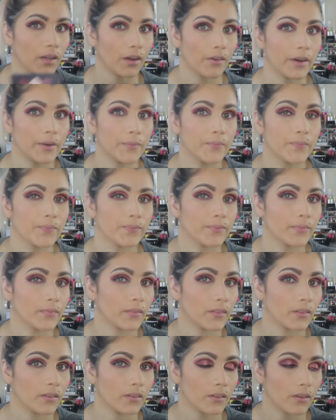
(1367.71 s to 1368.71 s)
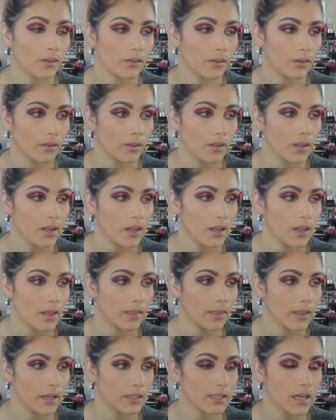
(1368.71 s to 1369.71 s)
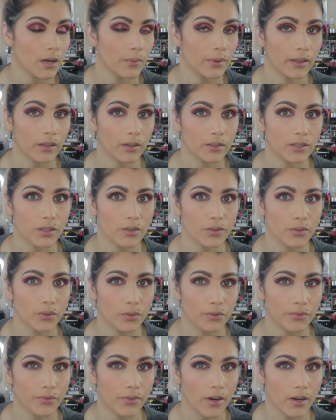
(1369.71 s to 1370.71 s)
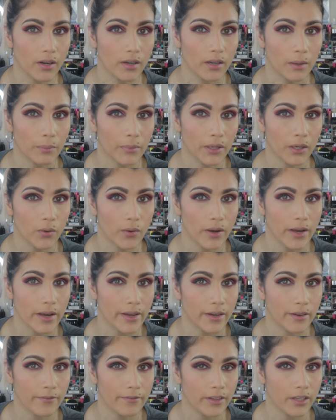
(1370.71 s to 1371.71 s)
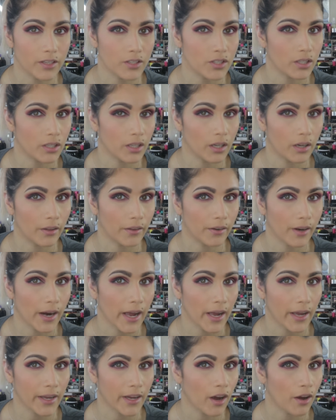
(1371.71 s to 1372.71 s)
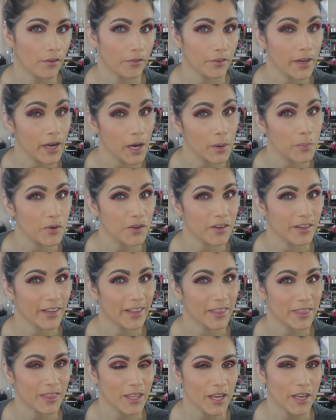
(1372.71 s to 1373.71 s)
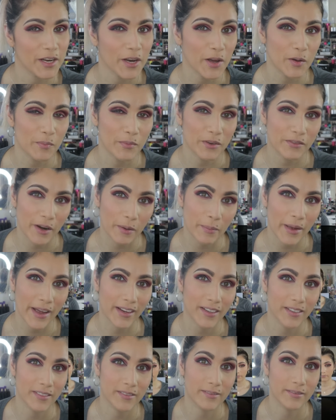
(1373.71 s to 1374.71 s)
All right so that's how it looks so far I'm gonna go ahead and finish the other eye off camera and then I'll be right back